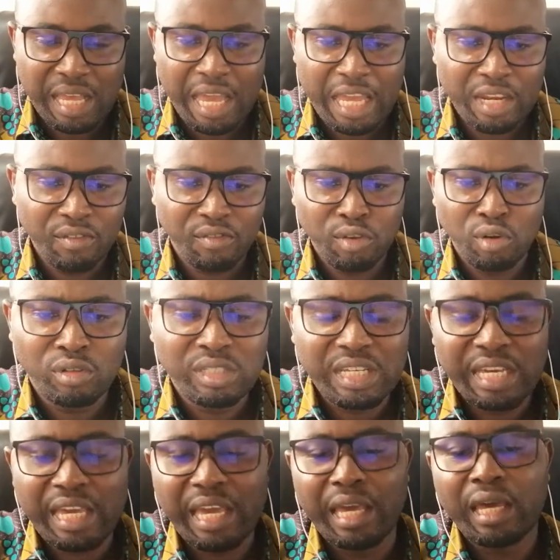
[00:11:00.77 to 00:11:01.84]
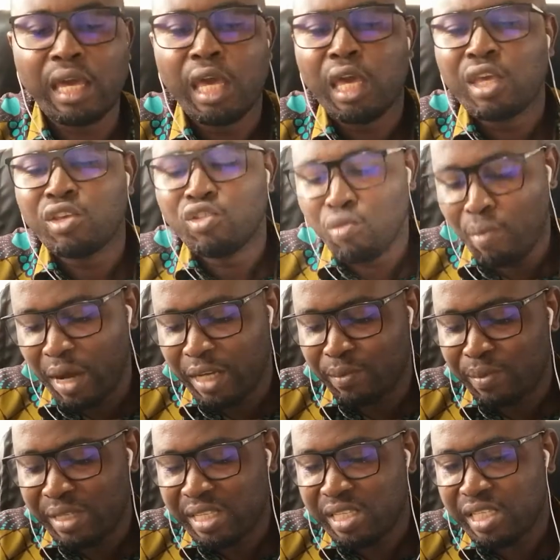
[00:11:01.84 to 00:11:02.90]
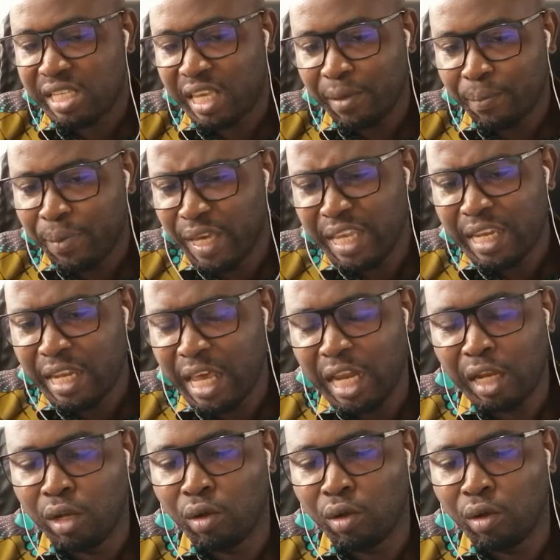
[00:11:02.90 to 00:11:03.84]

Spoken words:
And if you take care, you might be skipping a